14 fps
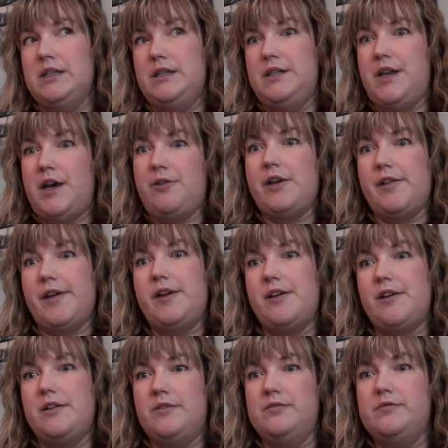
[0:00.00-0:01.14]
Now I like
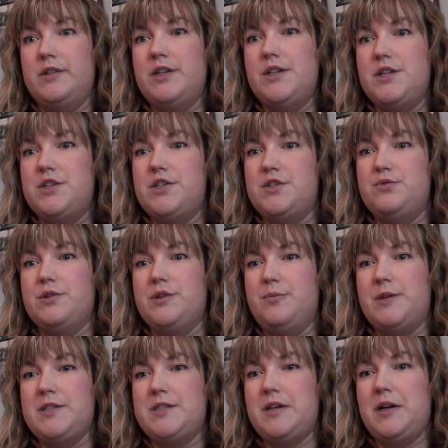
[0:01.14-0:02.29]
her. I think she's really
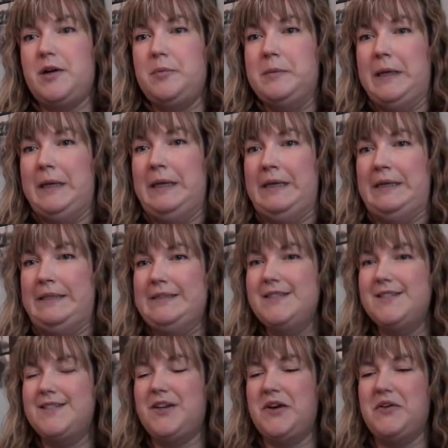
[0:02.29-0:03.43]
my style.
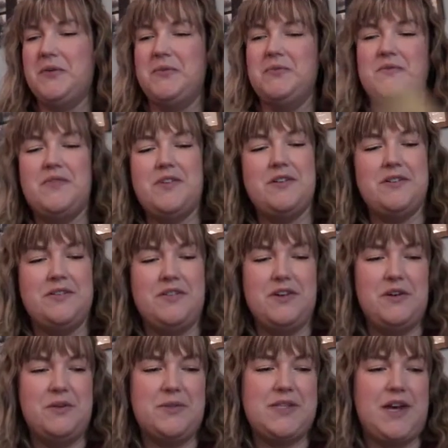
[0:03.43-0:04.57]
So there
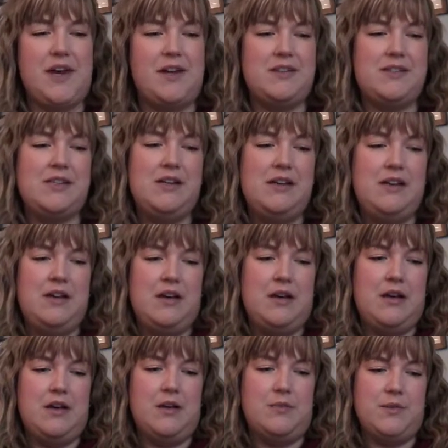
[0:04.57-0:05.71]
goes that.
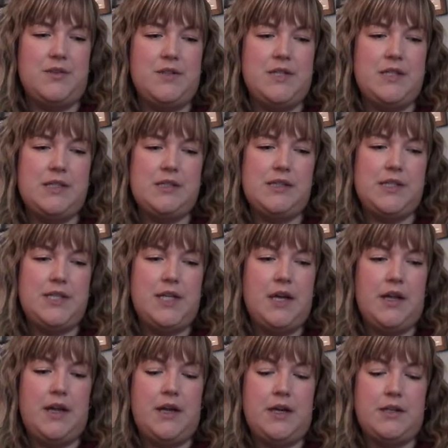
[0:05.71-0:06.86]
So this is Lizzie
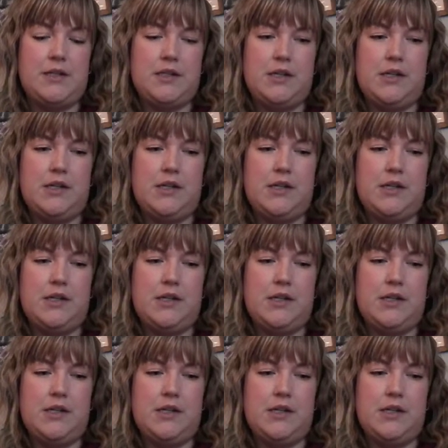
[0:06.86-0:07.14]
Kate